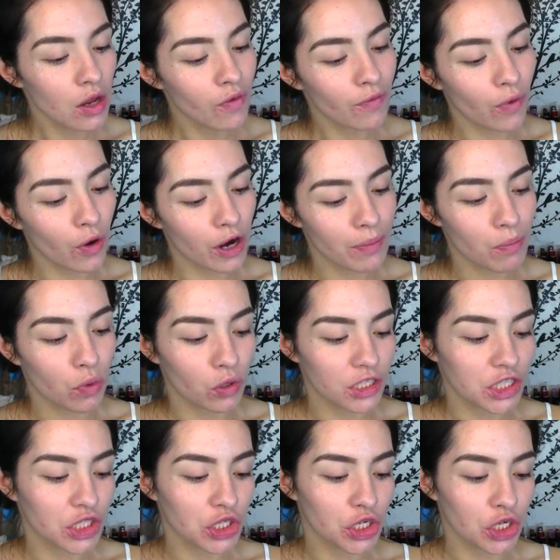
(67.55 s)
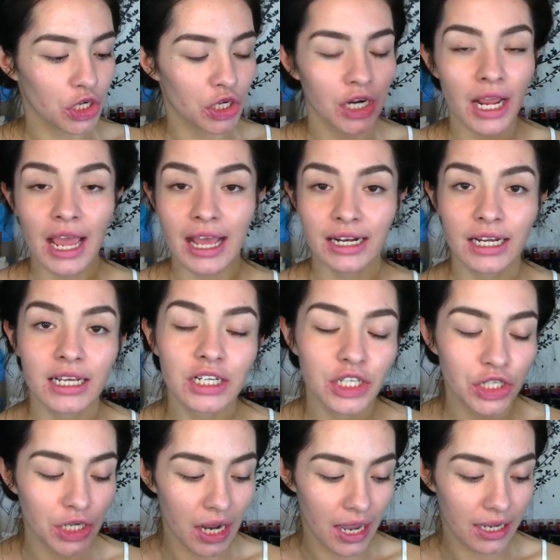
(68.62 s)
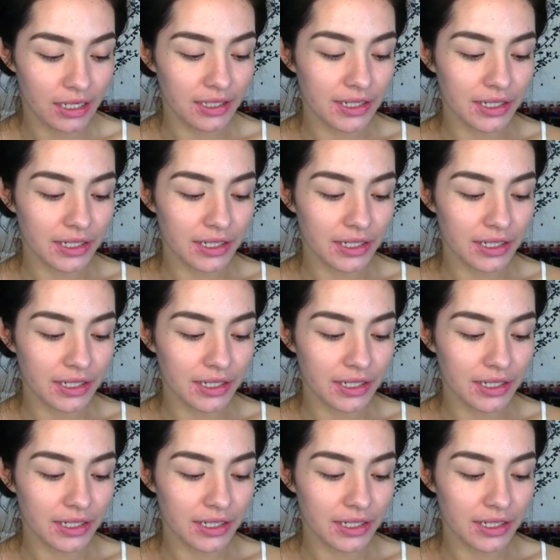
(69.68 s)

for moisture and shine.